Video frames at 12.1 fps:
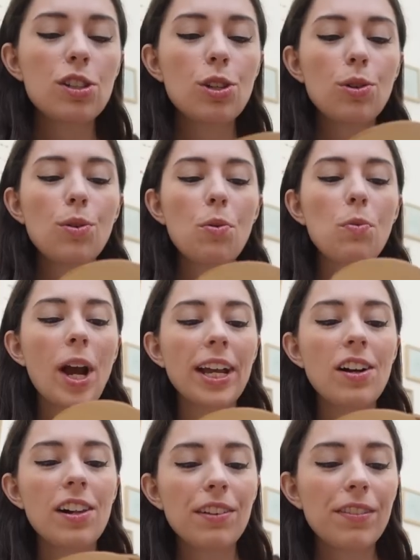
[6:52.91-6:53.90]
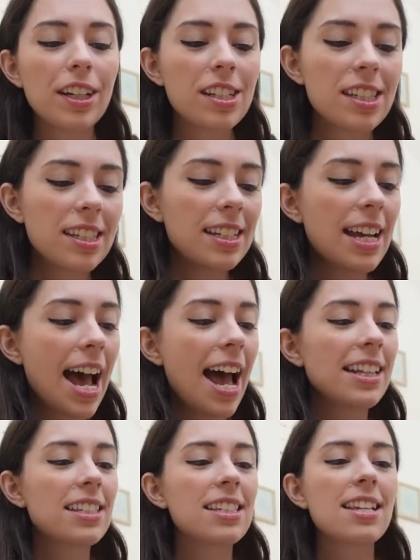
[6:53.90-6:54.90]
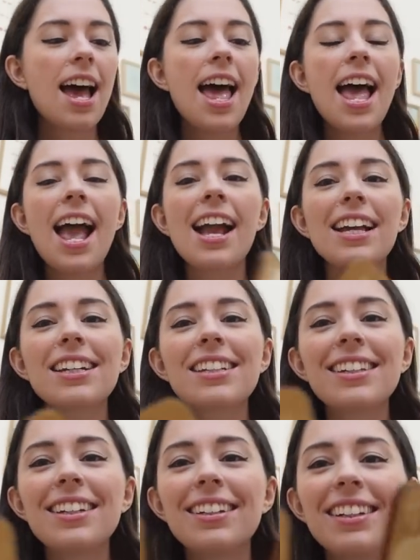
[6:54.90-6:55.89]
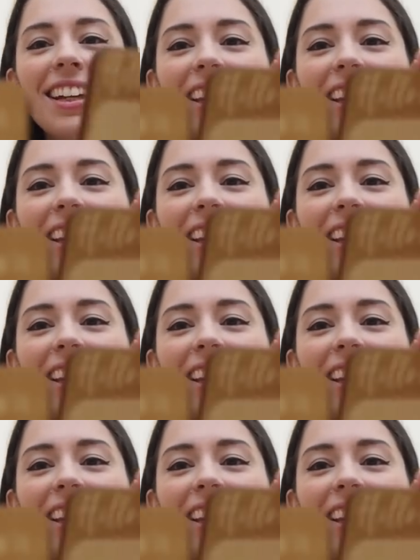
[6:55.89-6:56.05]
to write all of their stats and little